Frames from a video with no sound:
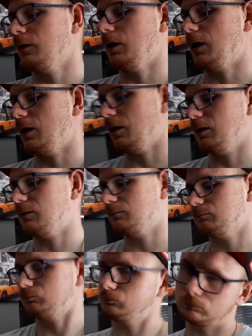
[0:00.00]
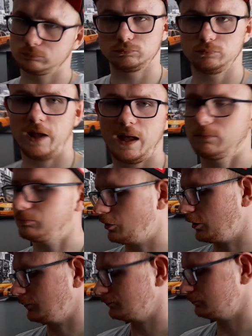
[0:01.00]
Yeah,
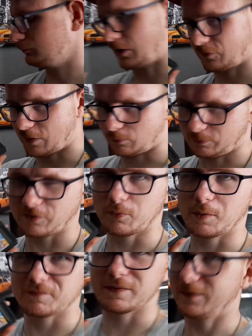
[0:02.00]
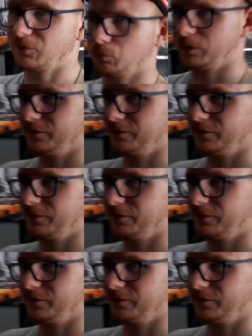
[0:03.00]
so that's how I found out this one